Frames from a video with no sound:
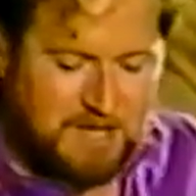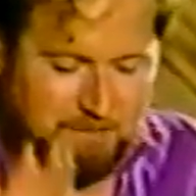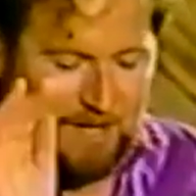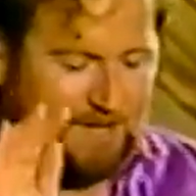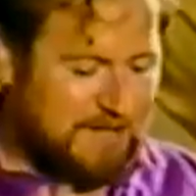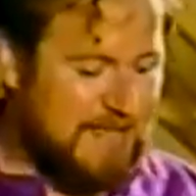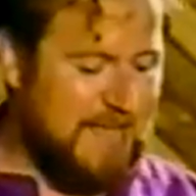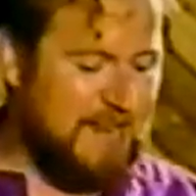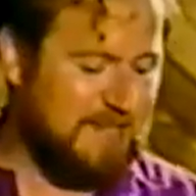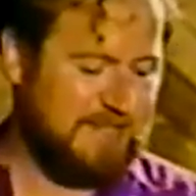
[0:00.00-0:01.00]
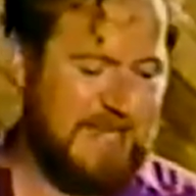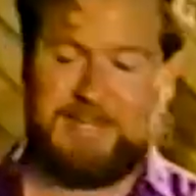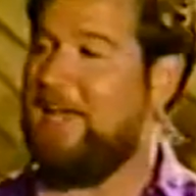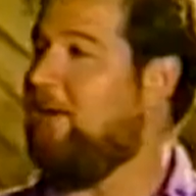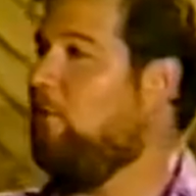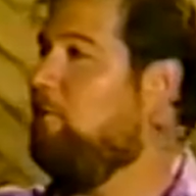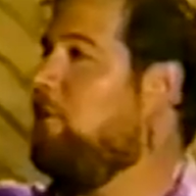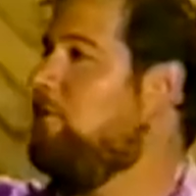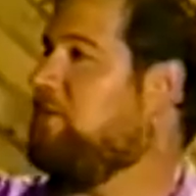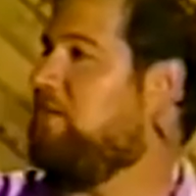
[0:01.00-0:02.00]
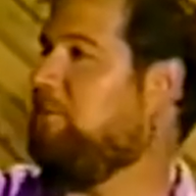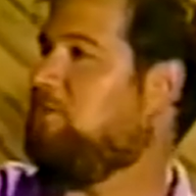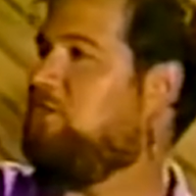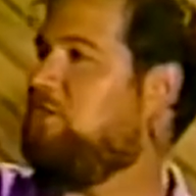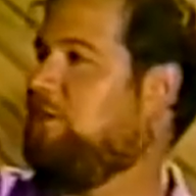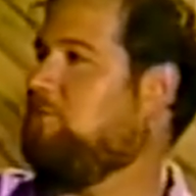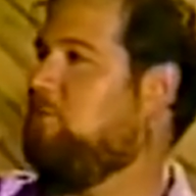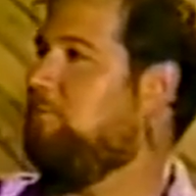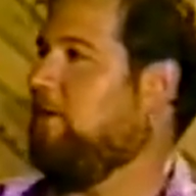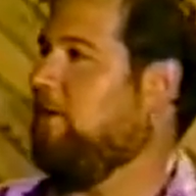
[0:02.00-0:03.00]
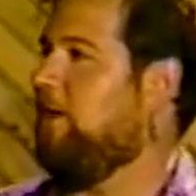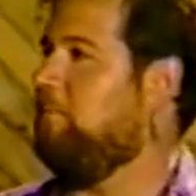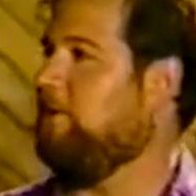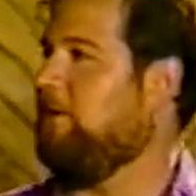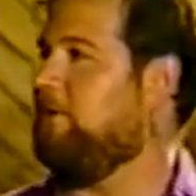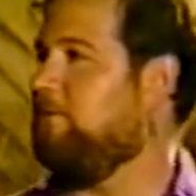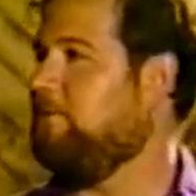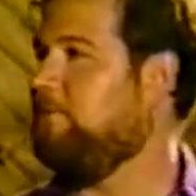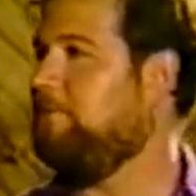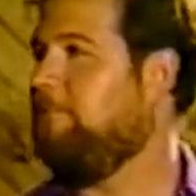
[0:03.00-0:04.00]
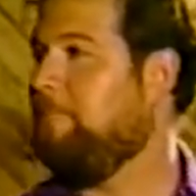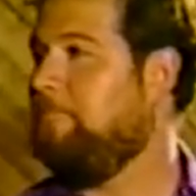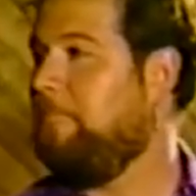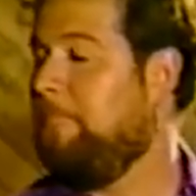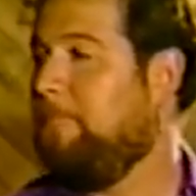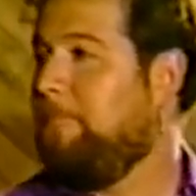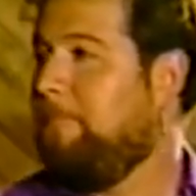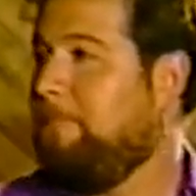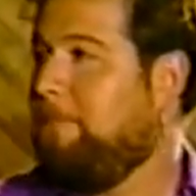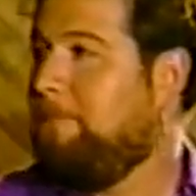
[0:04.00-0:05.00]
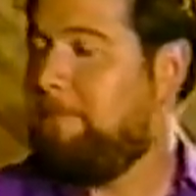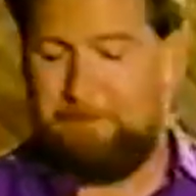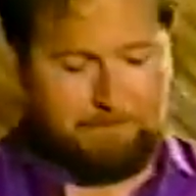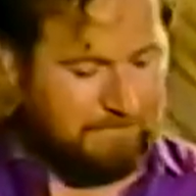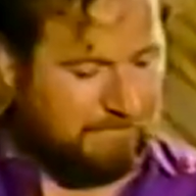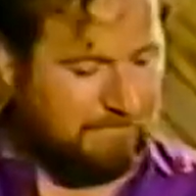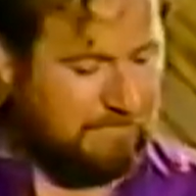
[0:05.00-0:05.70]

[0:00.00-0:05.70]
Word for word: But that ends that category. We're going to team two. Team two, pick your letter, uh, please. Uh, H, please.